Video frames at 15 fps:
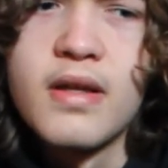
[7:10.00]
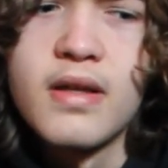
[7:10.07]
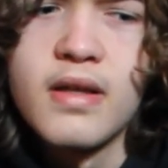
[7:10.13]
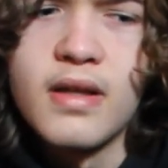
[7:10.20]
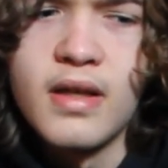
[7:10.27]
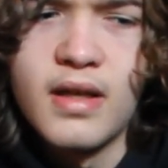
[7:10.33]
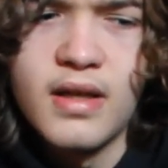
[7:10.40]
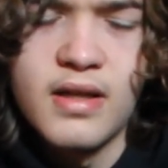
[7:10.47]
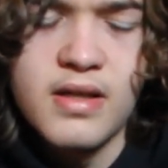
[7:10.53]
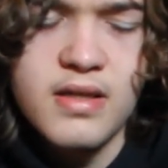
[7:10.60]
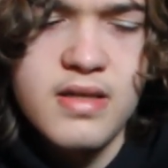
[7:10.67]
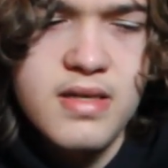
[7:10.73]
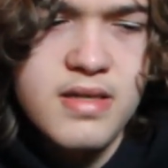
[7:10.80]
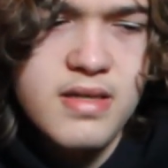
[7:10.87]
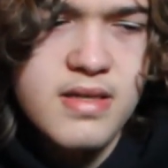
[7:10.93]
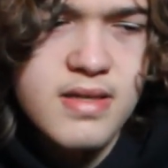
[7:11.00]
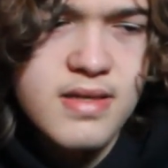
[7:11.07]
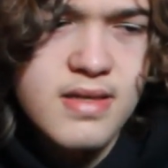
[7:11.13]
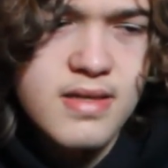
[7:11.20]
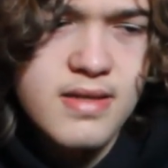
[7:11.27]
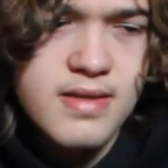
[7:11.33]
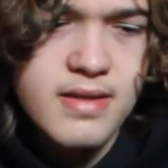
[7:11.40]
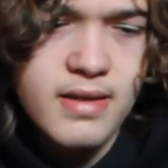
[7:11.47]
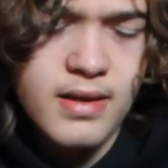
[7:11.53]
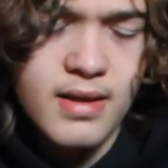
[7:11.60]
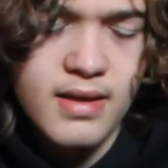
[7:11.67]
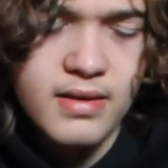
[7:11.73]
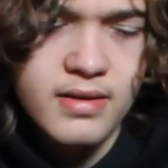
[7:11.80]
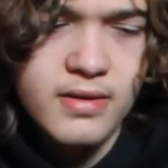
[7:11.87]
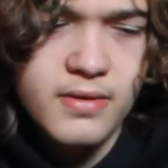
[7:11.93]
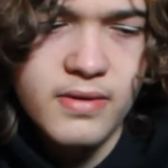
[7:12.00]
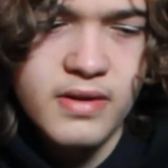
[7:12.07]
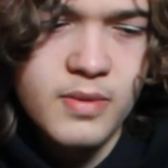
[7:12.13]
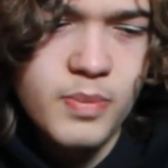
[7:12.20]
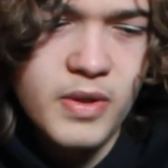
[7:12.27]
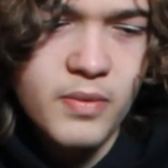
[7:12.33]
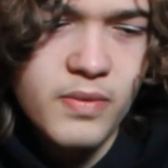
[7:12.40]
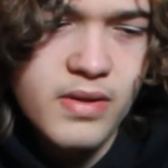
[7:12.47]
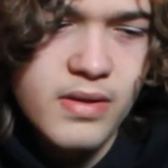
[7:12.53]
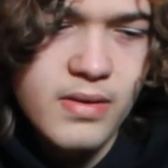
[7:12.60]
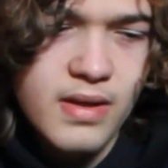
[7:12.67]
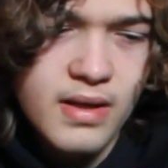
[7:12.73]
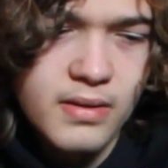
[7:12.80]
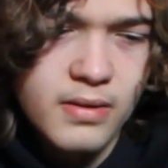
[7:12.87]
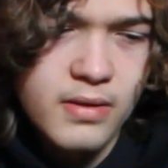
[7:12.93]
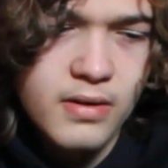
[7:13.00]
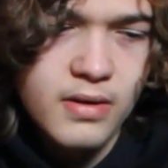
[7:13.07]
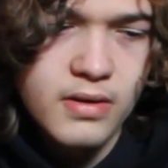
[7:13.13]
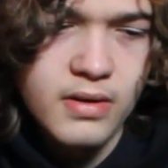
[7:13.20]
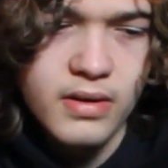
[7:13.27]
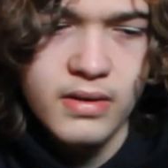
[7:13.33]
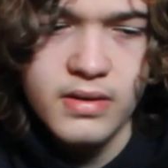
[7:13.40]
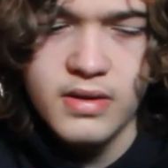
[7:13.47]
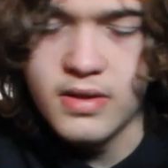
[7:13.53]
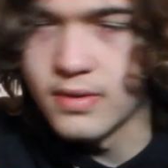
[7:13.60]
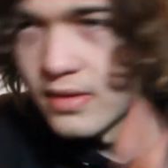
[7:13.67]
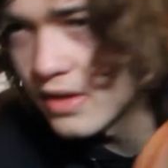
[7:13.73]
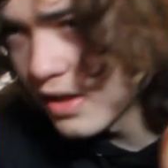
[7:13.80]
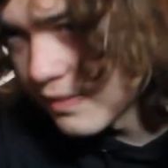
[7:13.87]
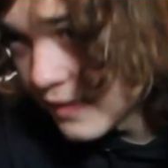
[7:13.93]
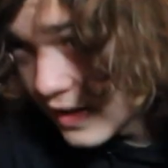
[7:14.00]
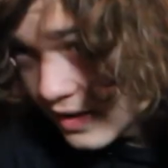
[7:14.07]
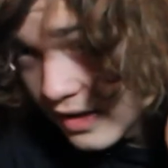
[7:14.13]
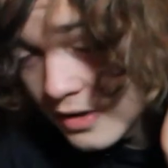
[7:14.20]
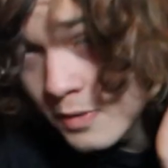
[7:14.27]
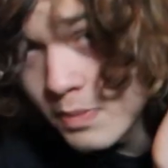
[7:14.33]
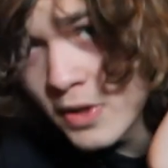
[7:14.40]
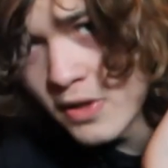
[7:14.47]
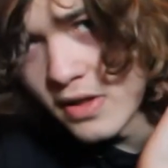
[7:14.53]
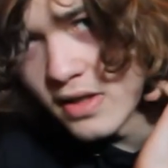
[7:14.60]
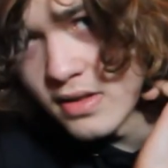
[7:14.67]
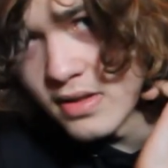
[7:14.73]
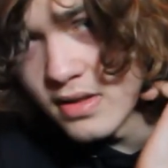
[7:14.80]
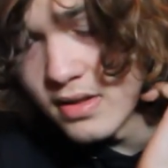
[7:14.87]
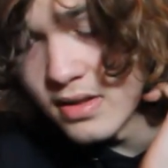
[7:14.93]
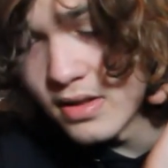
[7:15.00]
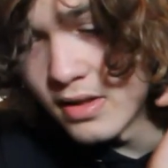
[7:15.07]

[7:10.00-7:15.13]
and yeah, so it's been with you that long. So it's kind of like experiences,